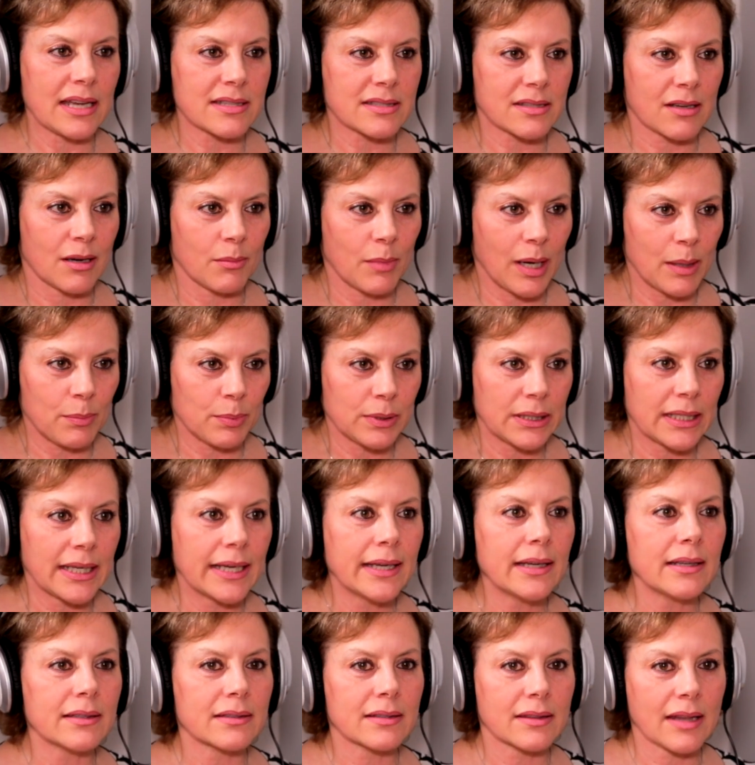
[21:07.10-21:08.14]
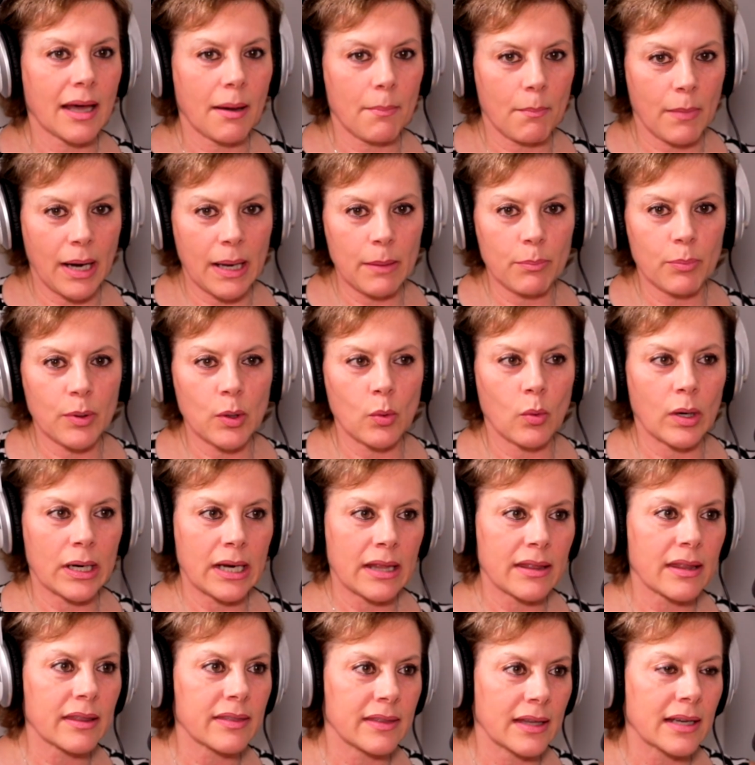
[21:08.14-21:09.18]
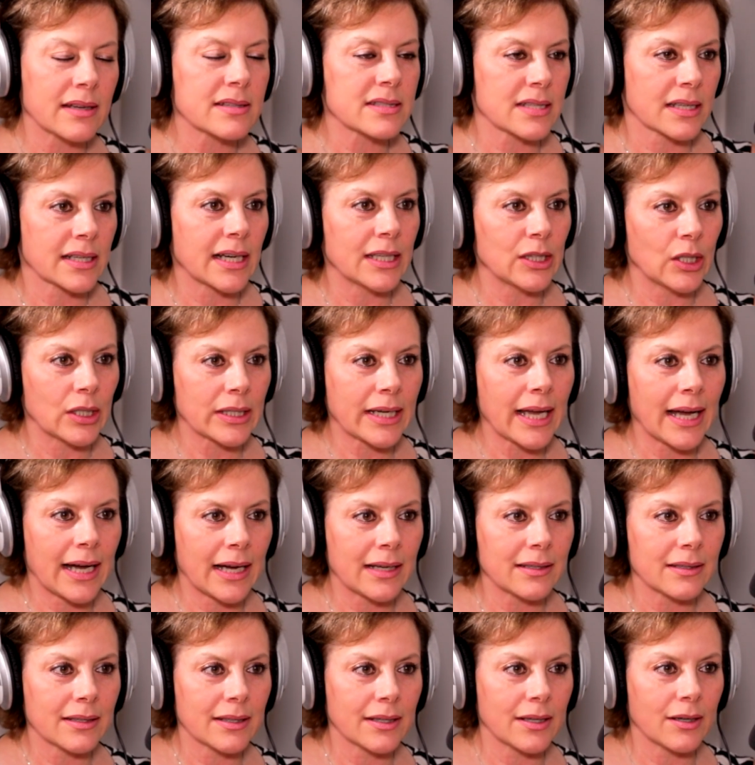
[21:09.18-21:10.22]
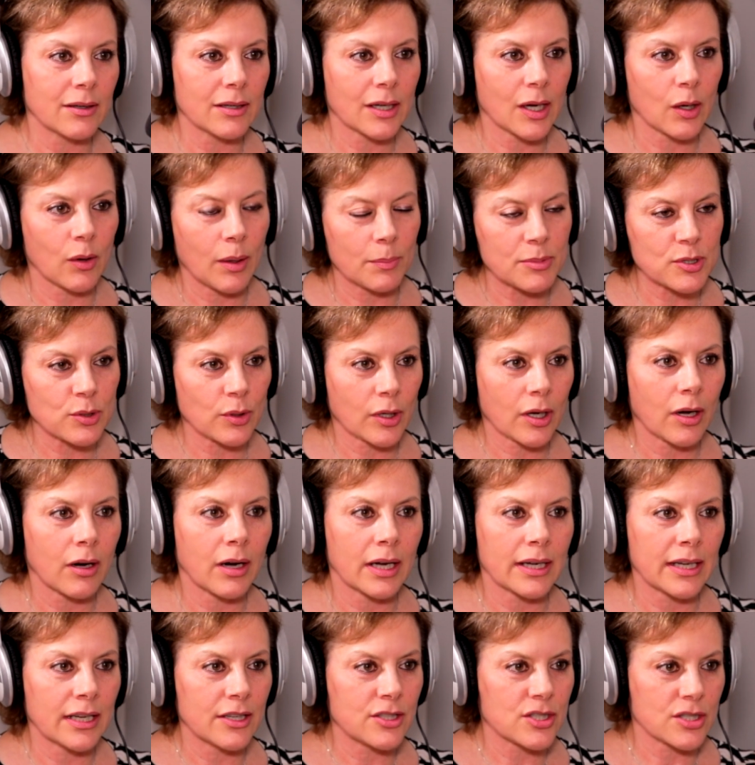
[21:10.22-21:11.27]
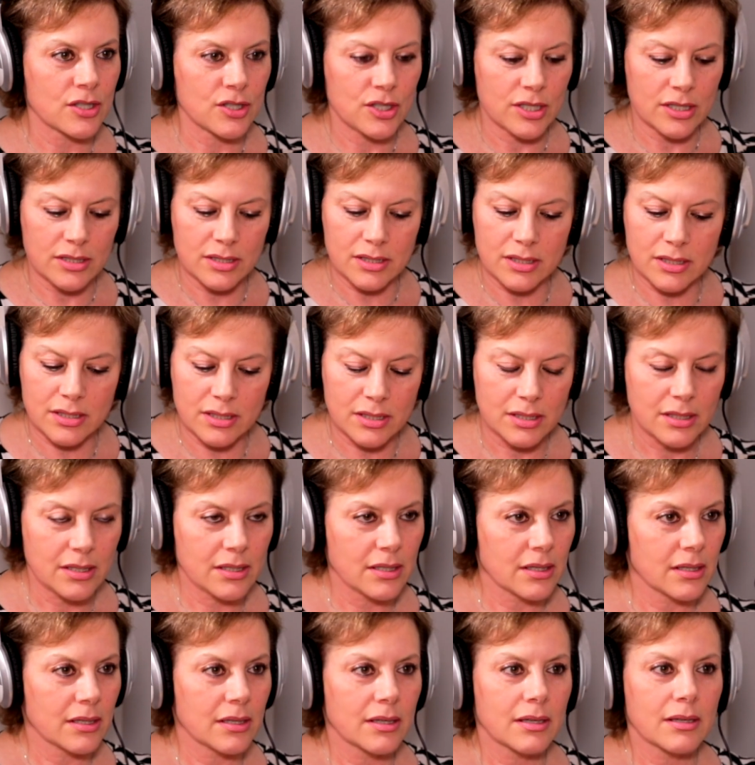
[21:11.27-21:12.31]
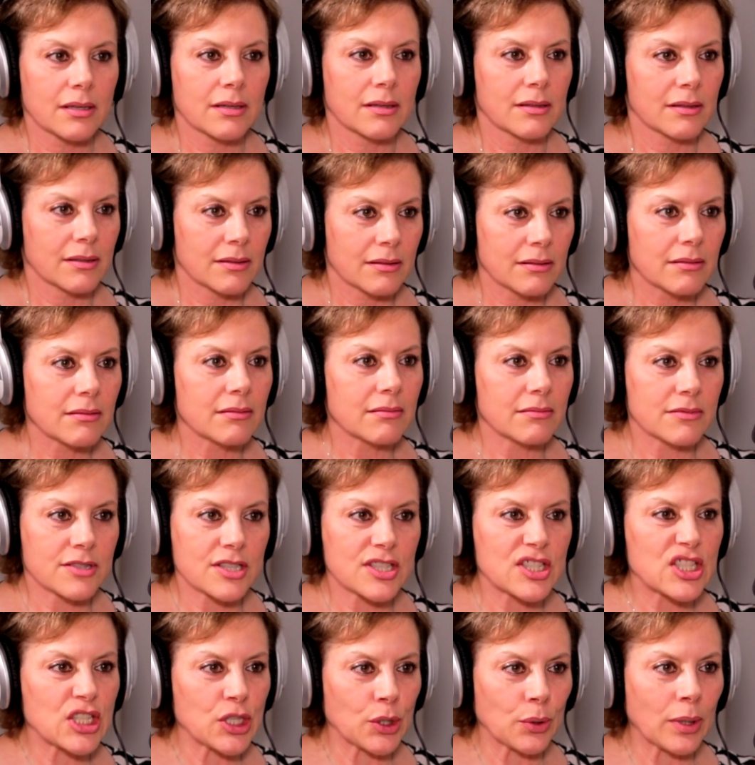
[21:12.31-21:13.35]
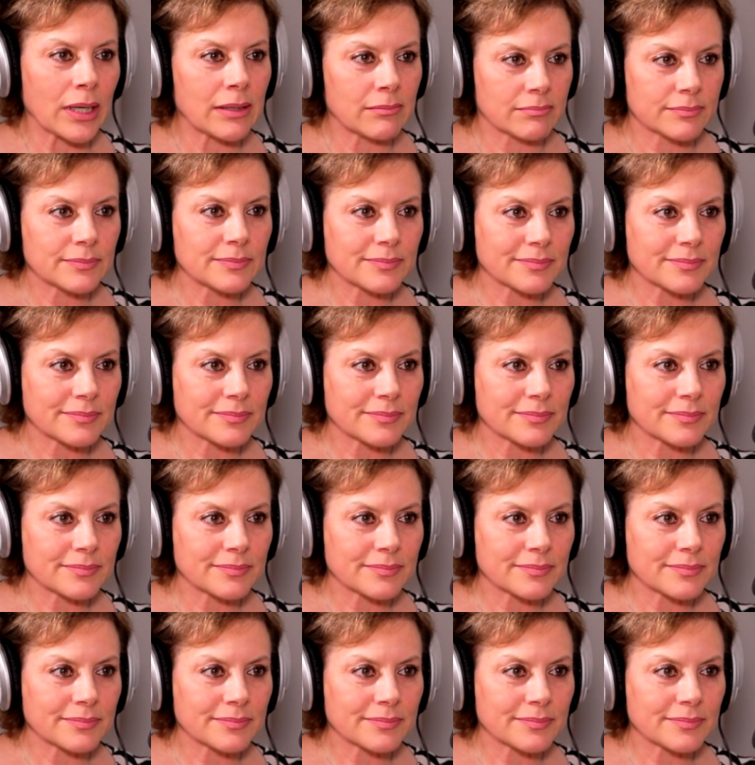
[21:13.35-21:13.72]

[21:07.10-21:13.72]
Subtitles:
less on my plate, that might be one of the things that I look at, go up to a cottage and just do it.